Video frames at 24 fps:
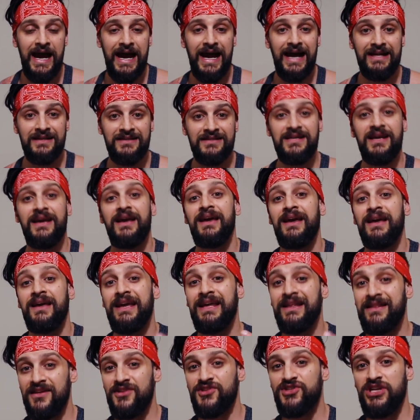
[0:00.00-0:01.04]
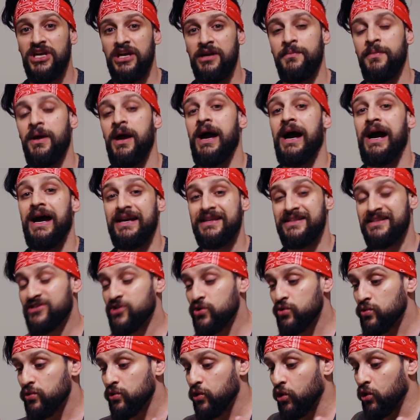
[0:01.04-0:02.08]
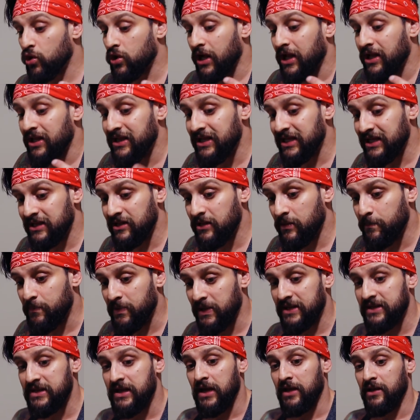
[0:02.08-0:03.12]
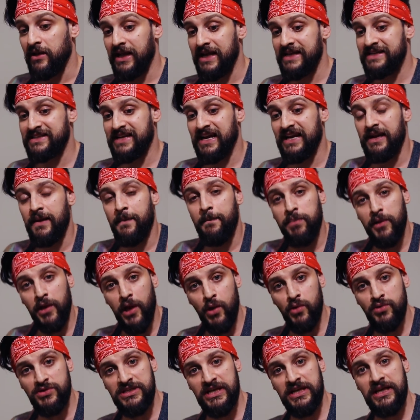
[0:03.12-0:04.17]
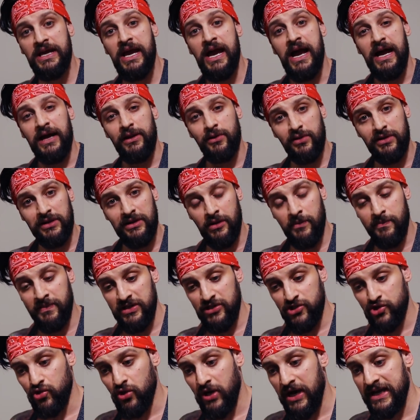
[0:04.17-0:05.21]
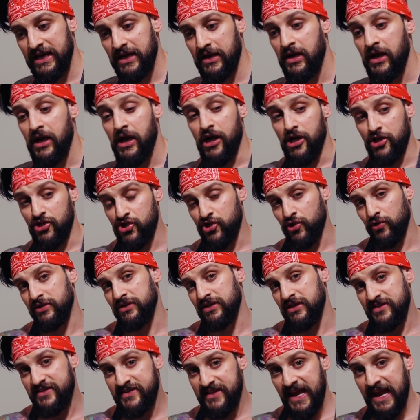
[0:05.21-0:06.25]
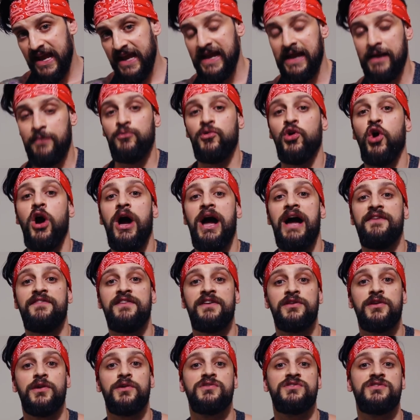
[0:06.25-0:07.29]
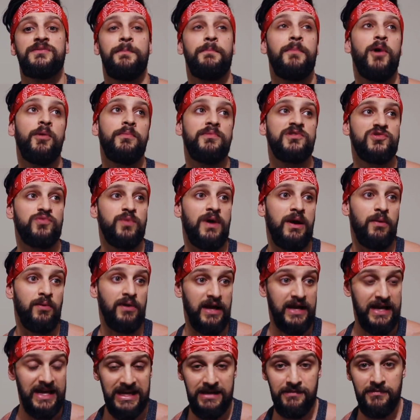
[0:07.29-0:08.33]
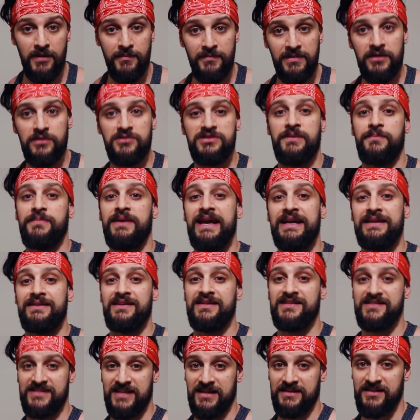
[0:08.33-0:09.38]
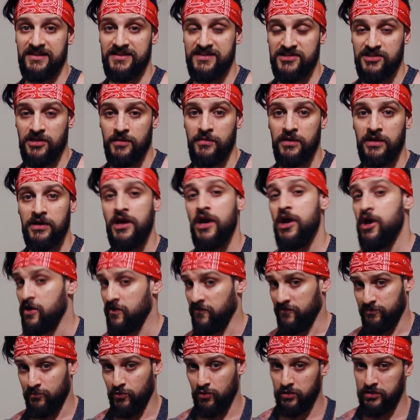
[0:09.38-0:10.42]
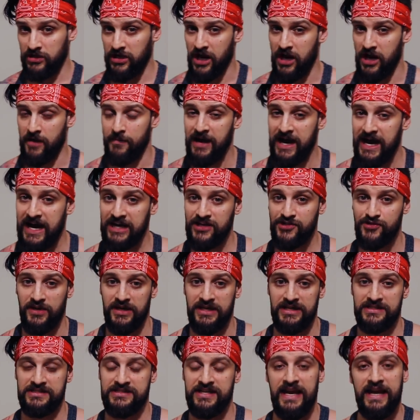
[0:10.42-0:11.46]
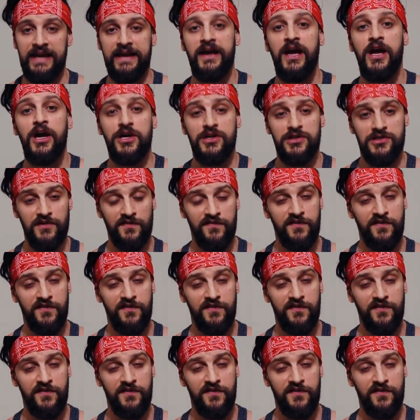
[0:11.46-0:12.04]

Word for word: and in the gym, I do look a little bit less kind of bloaty, I look a little bit drier, and during the day, I'm not having those moments where when I eat my meals, I'm getting distended stomach from all the carbohydrate intake. So